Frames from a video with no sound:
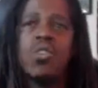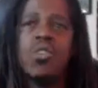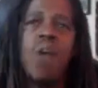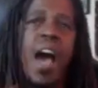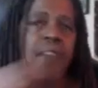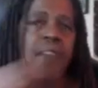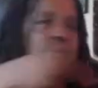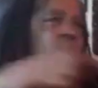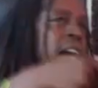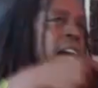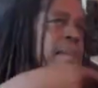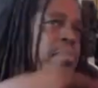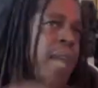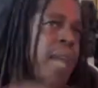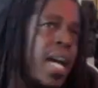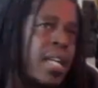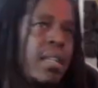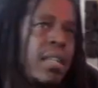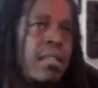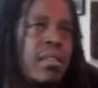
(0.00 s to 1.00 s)
white
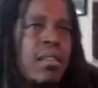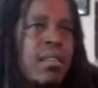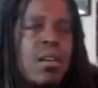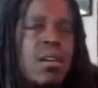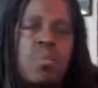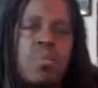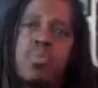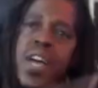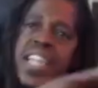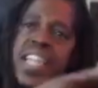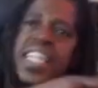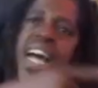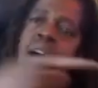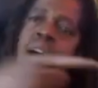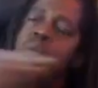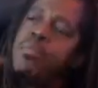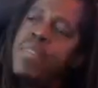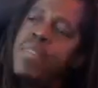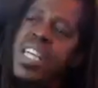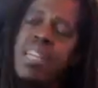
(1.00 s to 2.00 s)
men pointing out
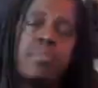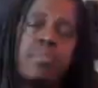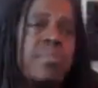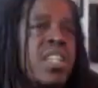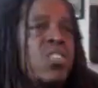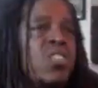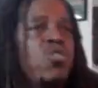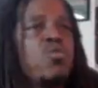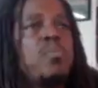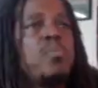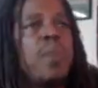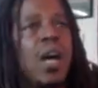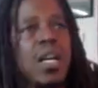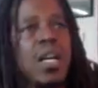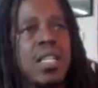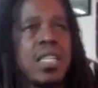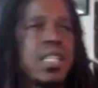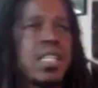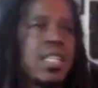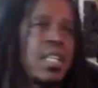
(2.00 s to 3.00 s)
Meek Mill's
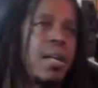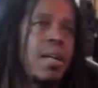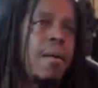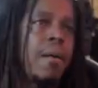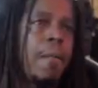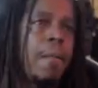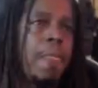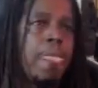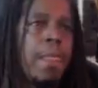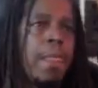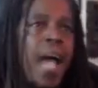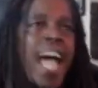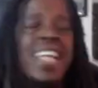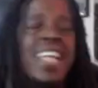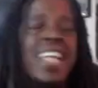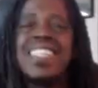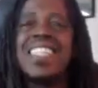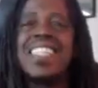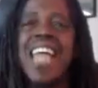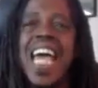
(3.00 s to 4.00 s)
bust and
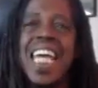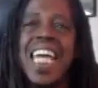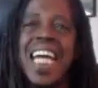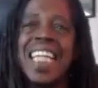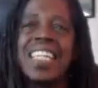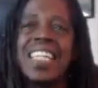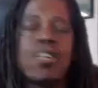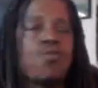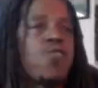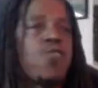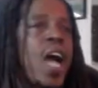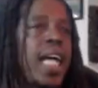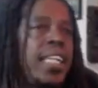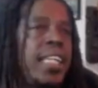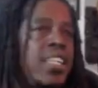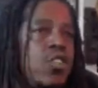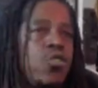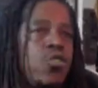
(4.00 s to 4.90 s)
saying directly to your